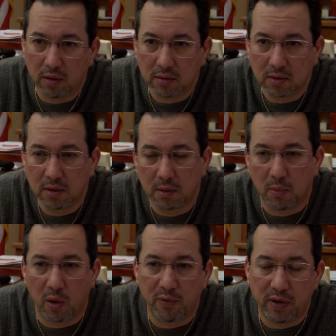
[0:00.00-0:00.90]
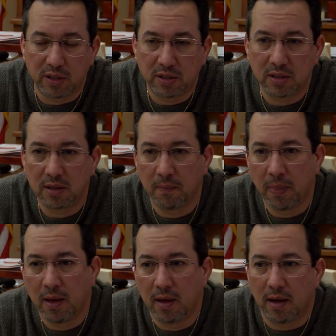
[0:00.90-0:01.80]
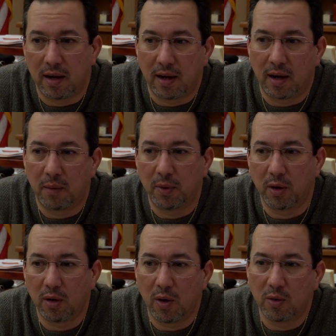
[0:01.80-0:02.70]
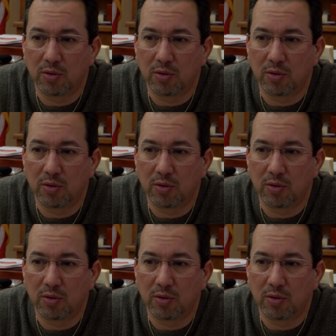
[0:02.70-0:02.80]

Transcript: Judge Trevino cited the Texas Open Beaches Act,